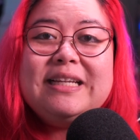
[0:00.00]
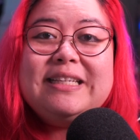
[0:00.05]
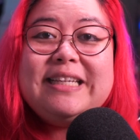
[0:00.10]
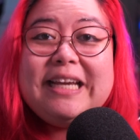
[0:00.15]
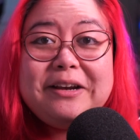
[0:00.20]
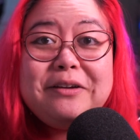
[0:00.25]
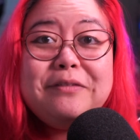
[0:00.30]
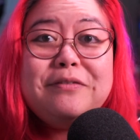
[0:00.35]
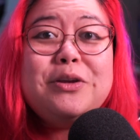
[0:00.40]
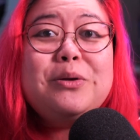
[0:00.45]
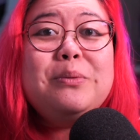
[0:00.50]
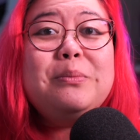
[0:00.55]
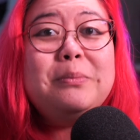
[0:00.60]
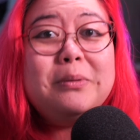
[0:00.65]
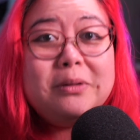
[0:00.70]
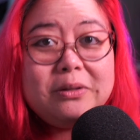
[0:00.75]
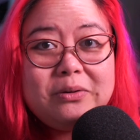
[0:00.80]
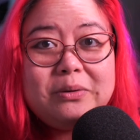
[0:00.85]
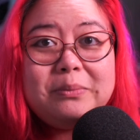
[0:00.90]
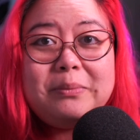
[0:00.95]
DataView
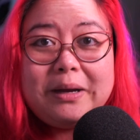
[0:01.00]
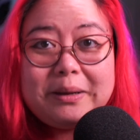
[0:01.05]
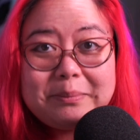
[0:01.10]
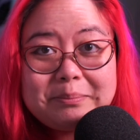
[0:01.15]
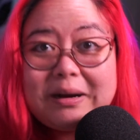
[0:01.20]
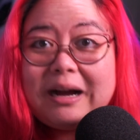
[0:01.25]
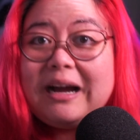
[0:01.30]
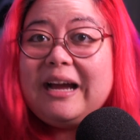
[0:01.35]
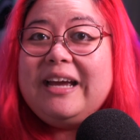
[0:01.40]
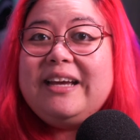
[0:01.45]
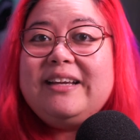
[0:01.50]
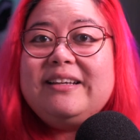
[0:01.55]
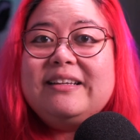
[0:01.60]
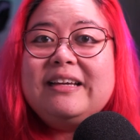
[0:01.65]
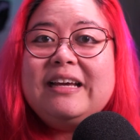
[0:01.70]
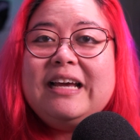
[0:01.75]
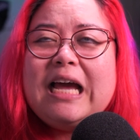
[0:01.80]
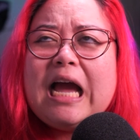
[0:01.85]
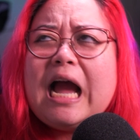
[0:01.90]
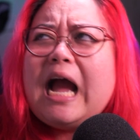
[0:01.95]
blew my
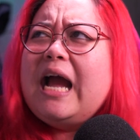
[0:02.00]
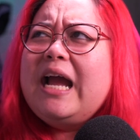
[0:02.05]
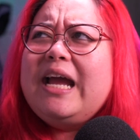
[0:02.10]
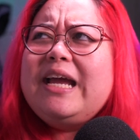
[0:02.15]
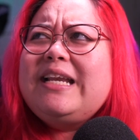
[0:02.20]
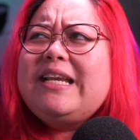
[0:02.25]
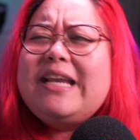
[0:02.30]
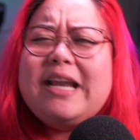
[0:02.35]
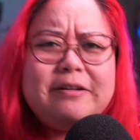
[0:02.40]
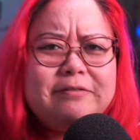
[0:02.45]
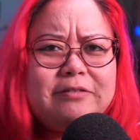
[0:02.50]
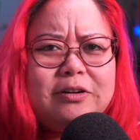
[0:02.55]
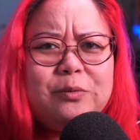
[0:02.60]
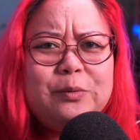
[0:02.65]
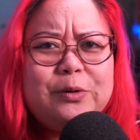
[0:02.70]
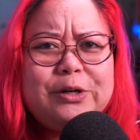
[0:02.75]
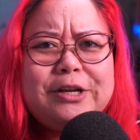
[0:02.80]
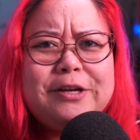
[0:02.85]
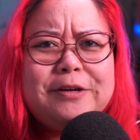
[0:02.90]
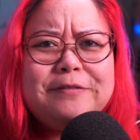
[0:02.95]
mind. I never
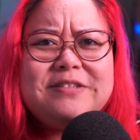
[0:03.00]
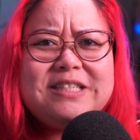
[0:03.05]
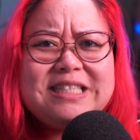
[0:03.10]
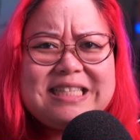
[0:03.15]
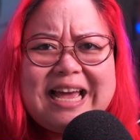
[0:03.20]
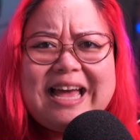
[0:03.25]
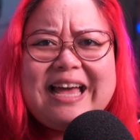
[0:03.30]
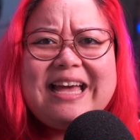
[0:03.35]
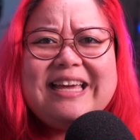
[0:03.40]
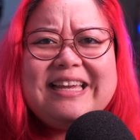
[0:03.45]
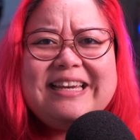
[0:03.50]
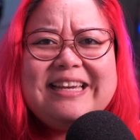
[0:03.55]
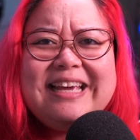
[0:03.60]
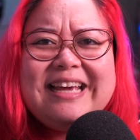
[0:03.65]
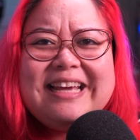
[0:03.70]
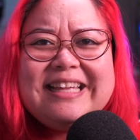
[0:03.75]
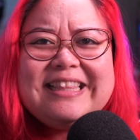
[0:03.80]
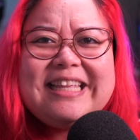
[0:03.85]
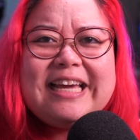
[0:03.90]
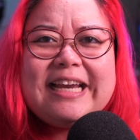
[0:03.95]
would have said
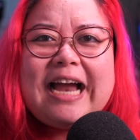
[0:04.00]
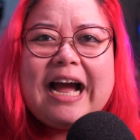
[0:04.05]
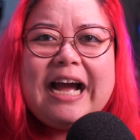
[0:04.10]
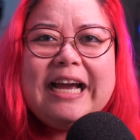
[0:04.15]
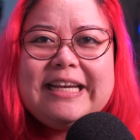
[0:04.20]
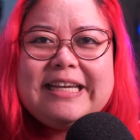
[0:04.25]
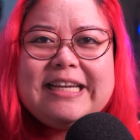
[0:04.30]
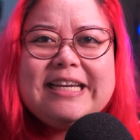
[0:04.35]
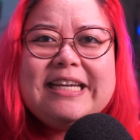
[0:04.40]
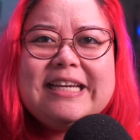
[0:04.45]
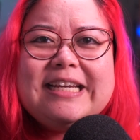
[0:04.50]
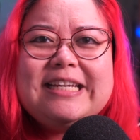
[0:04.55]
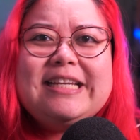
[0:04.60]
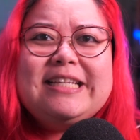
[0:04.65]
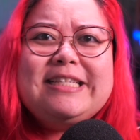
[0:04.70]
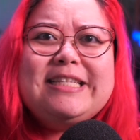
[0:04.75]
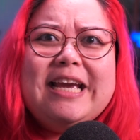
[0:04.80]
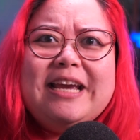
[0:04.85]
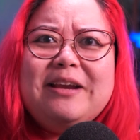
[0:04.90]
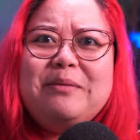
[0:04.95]
that I needed
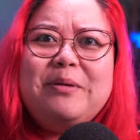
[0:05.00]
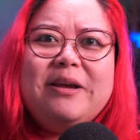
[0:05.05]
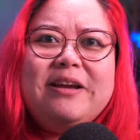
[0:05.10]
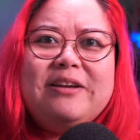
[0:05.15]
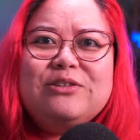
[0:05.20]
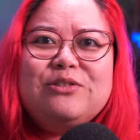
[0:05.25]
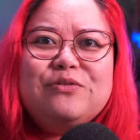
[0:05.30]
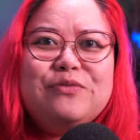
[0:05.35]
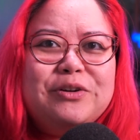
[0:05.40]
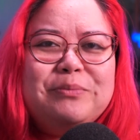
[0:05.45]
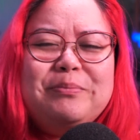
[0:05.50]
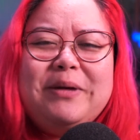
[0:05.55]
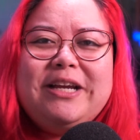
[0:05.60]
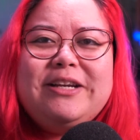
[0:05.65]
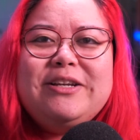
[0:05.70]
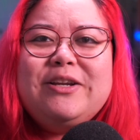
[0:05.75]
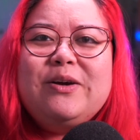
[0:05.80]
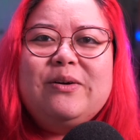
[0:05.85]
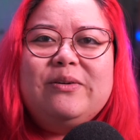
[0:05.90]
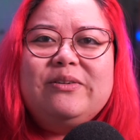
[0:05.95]
a database for my
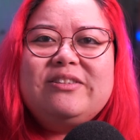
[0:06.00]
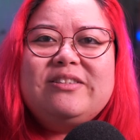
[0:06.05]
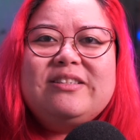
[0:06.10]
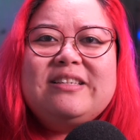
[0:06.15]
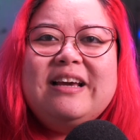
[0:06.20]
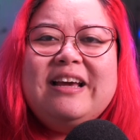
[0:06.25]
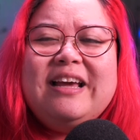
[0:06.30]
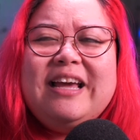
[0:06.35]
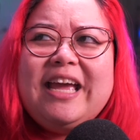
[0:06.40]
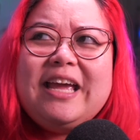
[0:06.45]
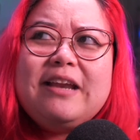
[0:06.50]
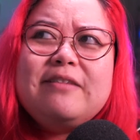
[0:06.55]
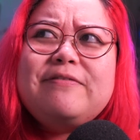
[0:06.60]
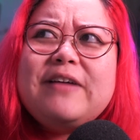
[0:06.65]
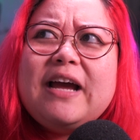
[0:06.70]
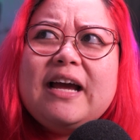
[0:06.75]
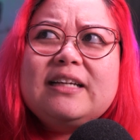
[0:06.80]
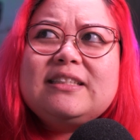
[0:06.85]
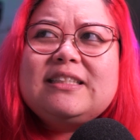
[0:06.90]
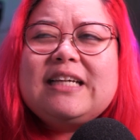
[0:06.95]
notes. In
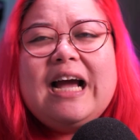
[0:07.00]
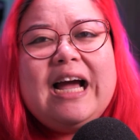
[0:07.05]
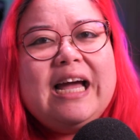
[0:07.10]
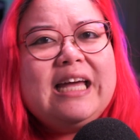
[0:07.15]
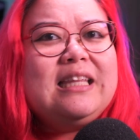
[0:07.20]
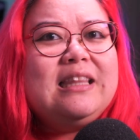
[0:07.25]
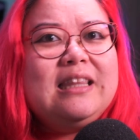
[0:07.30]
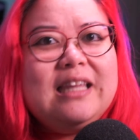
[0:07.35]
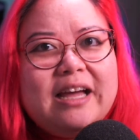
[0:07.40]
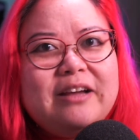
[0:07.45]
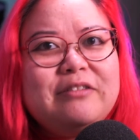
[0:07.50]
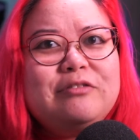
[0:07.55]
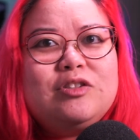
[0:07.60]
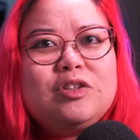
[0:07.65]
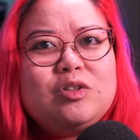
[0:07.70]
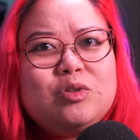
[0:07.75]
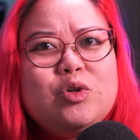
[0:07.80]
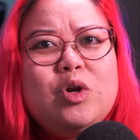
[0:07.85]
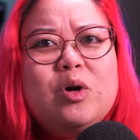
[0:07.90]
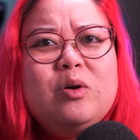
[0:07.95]
fact, I
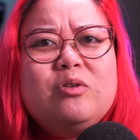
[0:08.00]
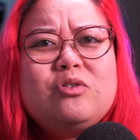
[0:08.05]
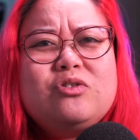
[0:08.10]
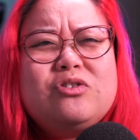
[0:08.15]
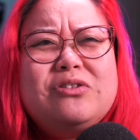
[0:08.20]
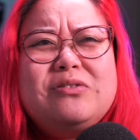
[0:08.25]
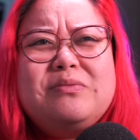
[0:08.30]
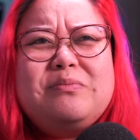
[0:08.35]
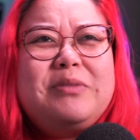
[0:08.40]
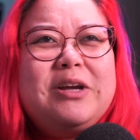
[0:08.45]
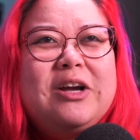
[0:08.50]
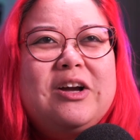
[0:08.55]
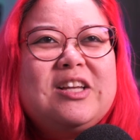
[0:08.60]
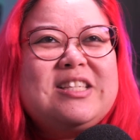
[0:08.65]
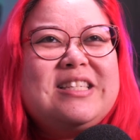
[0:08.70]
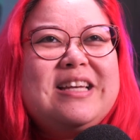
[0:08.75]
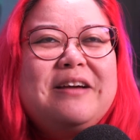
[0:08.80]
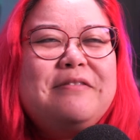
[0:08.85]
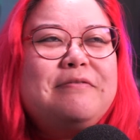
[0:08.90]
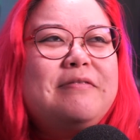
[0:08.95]
left Notion
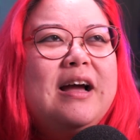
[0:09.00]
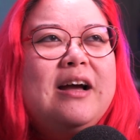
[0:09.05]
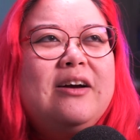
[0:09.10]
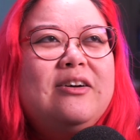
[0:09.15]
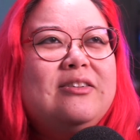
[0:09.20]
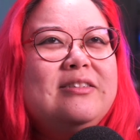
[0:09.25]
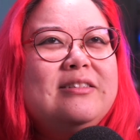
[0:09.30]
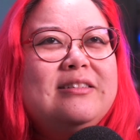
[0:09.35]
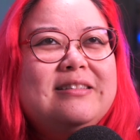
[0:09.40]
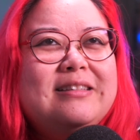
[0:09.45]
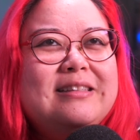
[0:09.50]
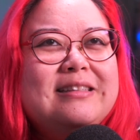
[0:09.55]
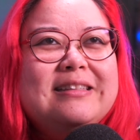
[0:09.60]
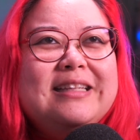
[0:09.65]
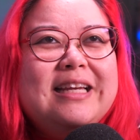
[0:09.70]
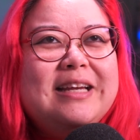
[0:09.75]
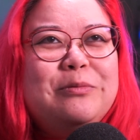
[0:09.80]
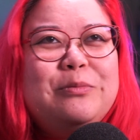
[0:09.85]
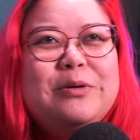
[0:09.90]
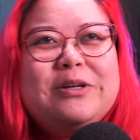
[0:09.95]
because I found
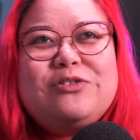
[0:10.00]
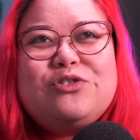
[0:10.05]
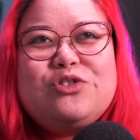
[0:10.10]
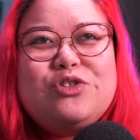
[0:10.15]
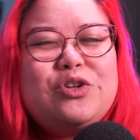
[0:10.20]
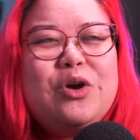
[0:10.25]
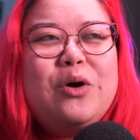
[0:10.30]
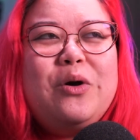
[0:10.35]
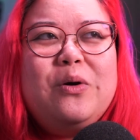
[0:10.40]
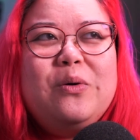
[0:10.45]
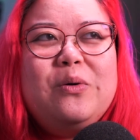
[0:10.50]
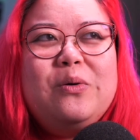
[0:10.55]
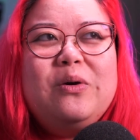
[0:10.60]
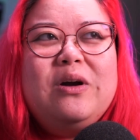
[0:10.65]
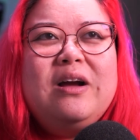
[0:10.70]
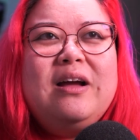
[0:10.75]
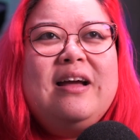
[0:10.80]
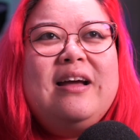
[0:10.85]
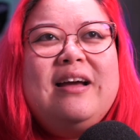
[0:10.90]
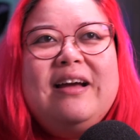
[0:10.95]
it was so